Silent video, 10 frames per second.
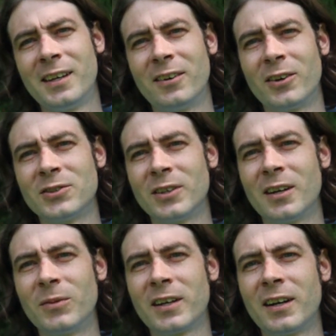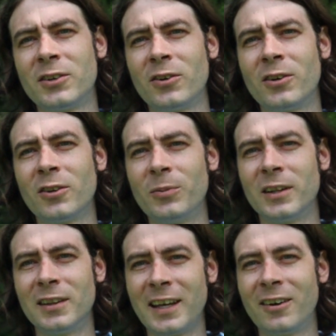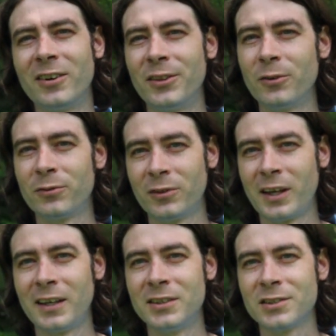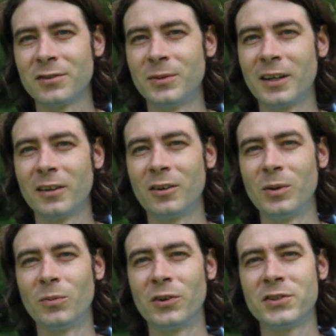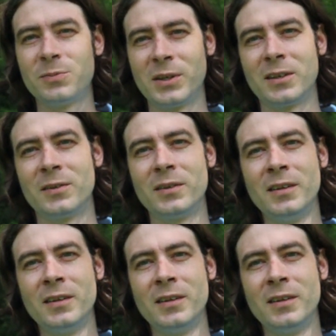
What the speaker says: and also get them to kind of turn a little bit later in their flight just from getting a little bit more spin.